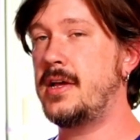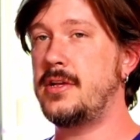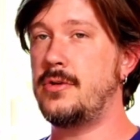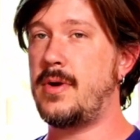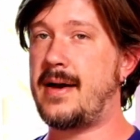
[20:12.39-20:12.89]

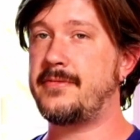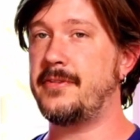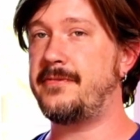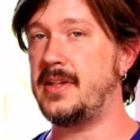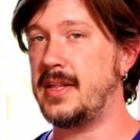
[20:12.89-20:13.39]
you have to
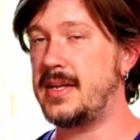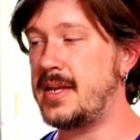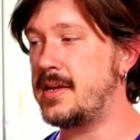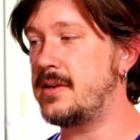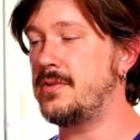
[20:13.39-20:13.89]
fill it
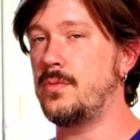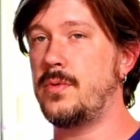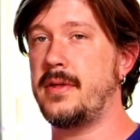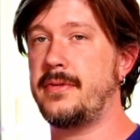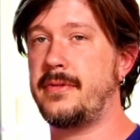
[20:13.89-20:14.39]
in
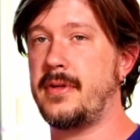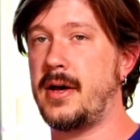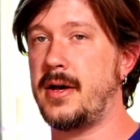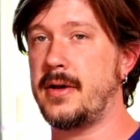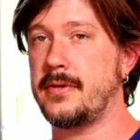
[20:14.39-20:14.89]
with
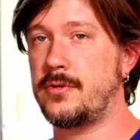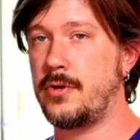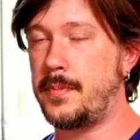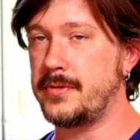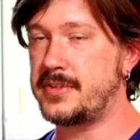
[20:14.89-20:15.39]

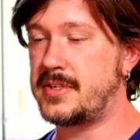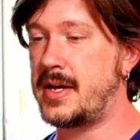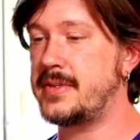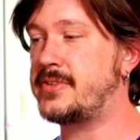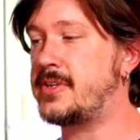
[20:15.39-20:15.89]
cripple
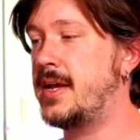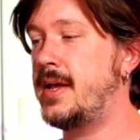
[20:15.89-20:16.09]
studs,